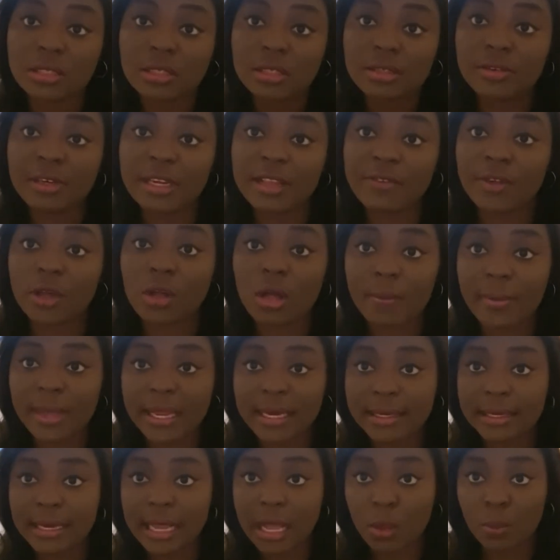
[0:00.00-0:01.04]
Leave a
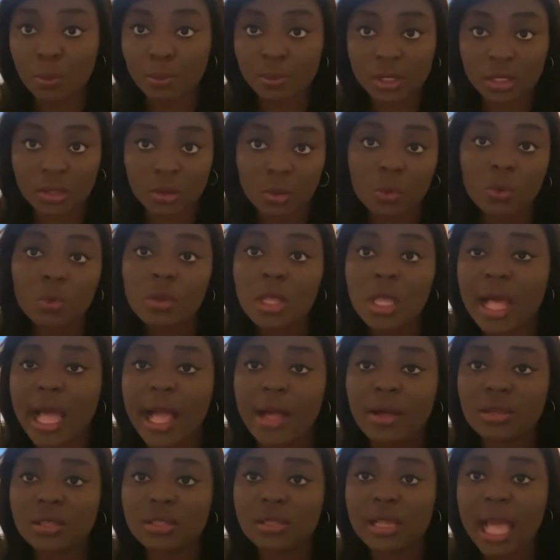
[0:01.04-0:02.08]
comment down below. I
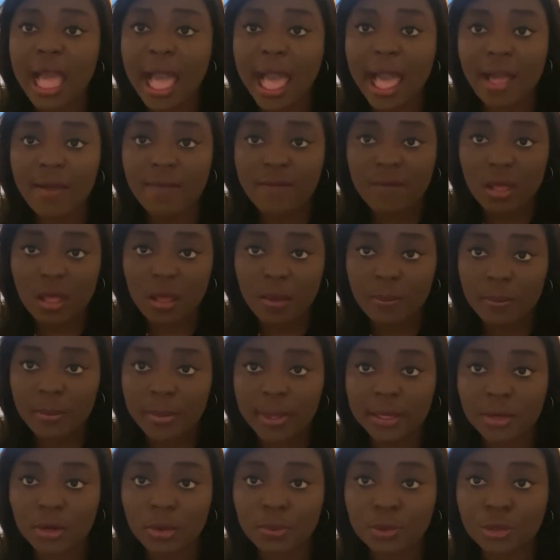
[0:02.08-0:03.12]
also have
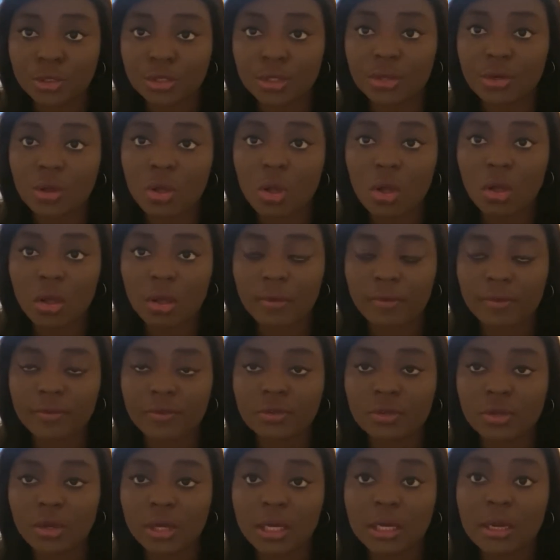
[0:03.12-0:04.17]
an option of
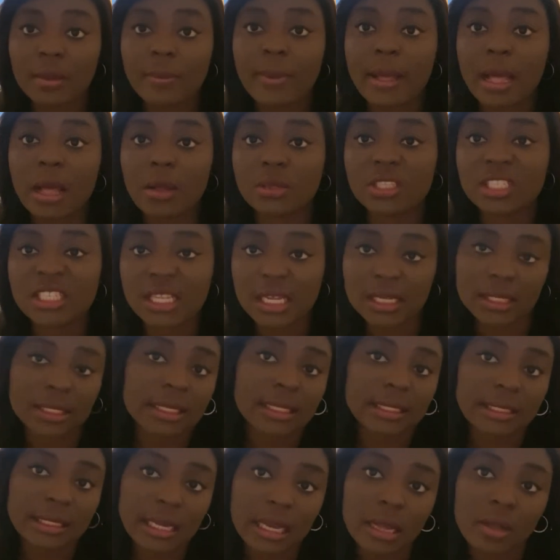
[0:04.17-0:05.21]
talking about
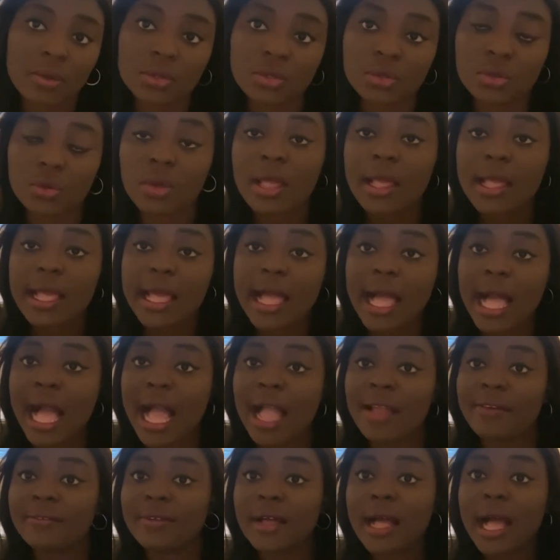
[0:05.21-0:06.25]
settling down. So
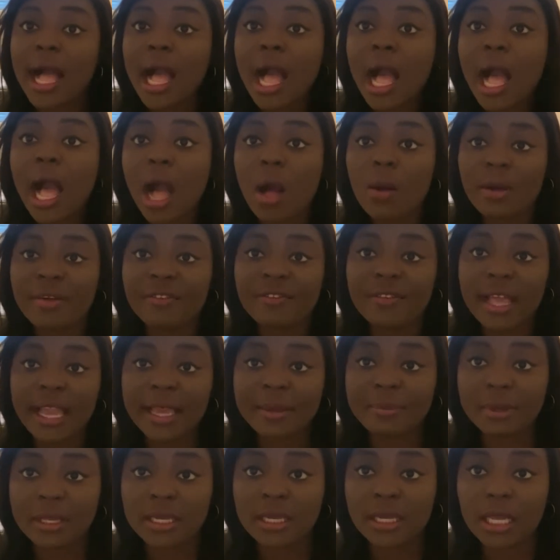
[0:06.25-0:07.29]
how have I
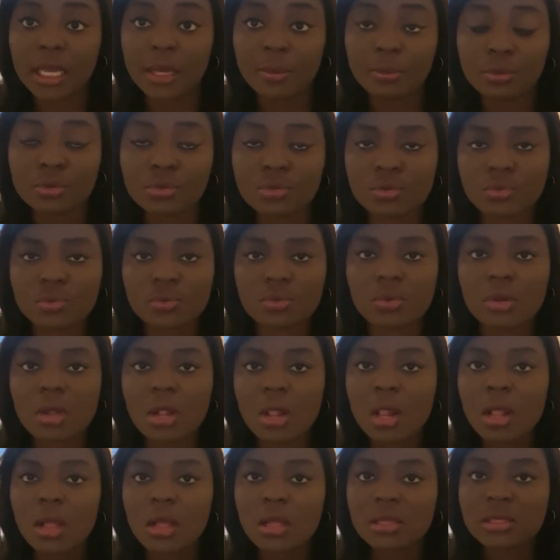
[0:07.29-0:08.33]
been able to
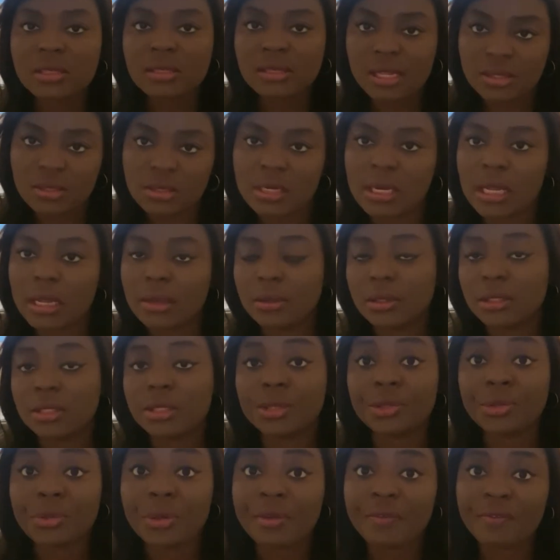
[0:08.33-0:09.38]
settle down in a
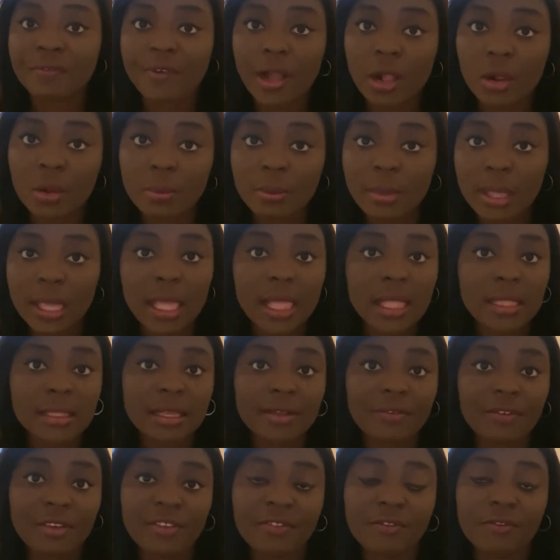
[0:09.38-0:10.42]
new environment?
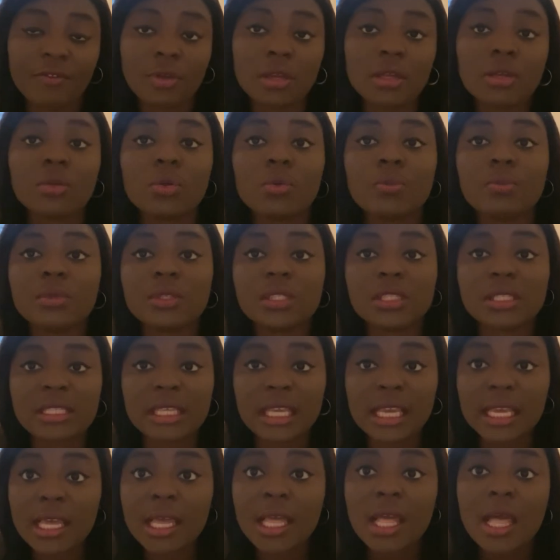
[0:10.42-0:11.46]
Have I fallen home
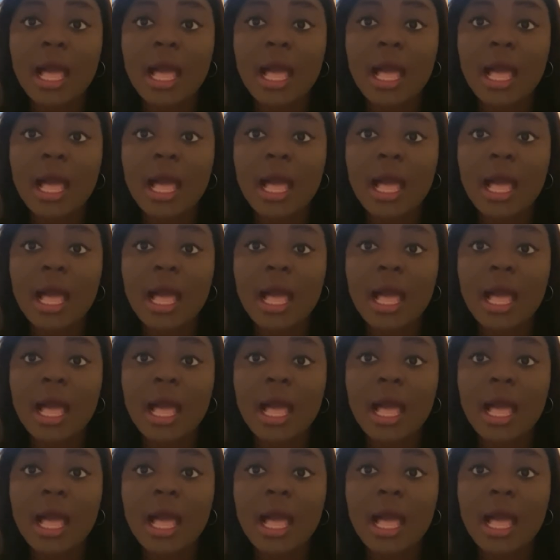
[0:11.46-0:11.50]
sick?